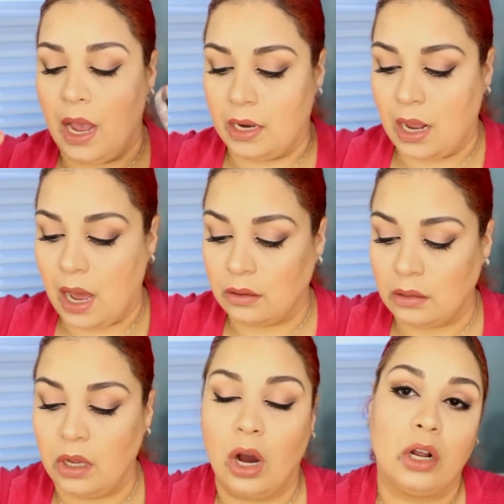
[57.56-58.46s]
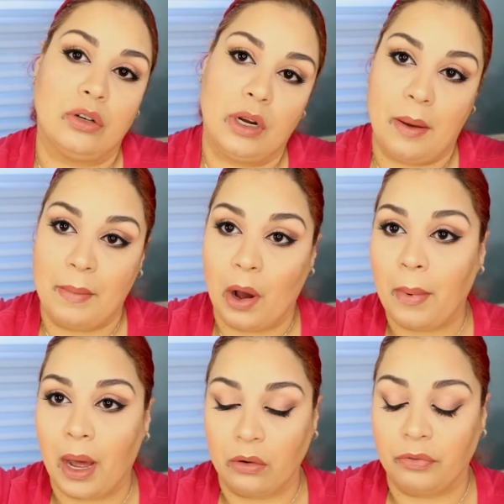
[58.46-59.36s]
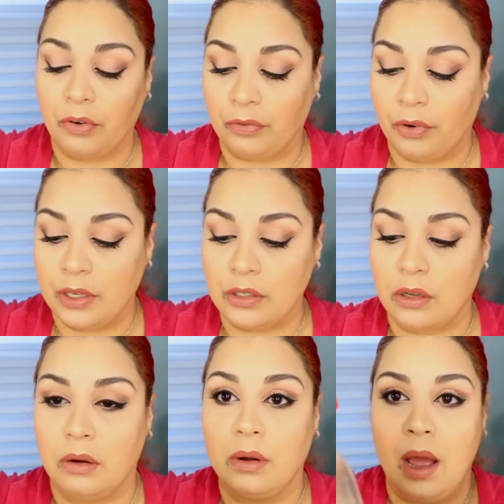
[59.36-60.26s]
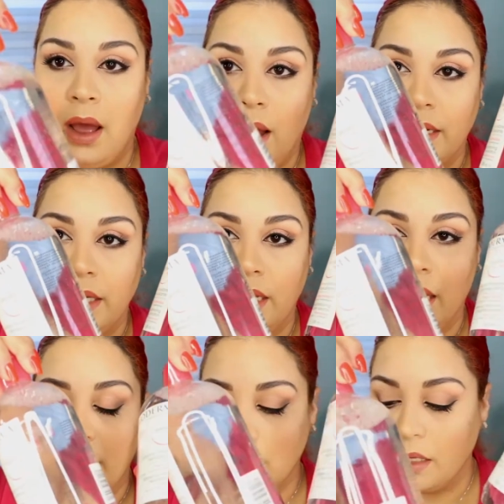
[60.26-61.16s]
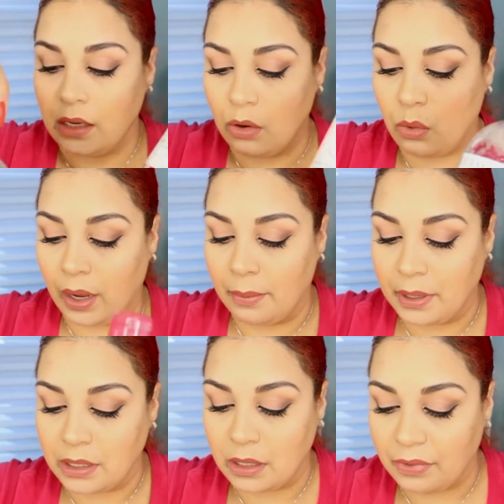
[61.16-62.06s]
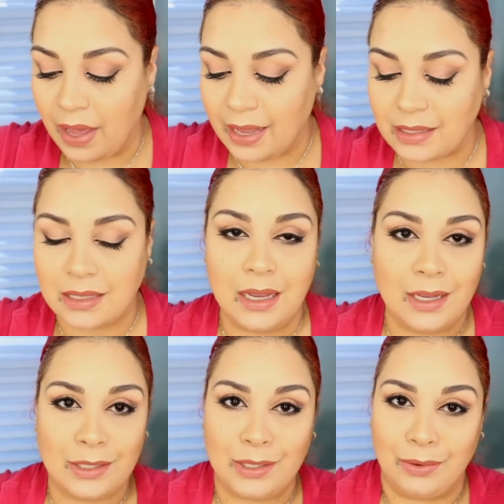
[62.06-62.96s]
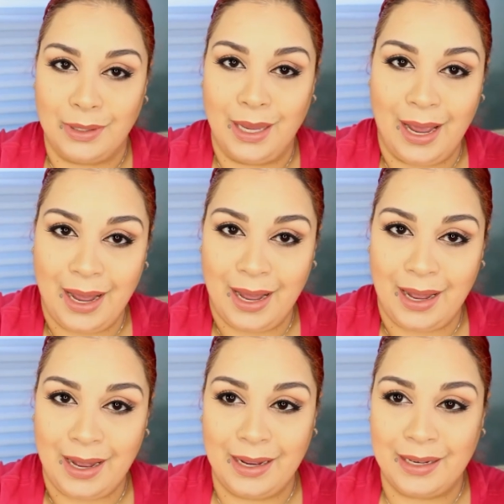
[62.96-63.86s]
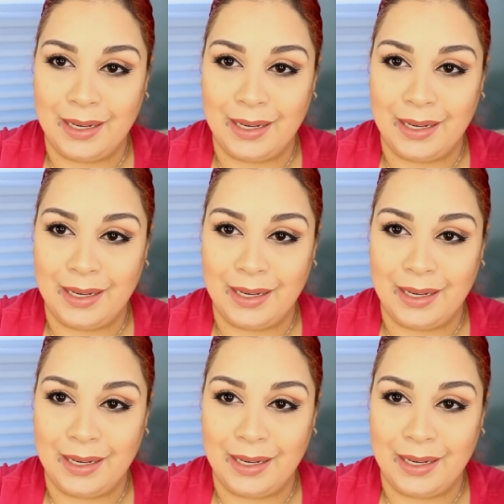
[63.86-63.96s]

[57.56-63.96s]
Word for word: and got the 100 ml bottle for free. So I did get quite a bit of that. So yeah,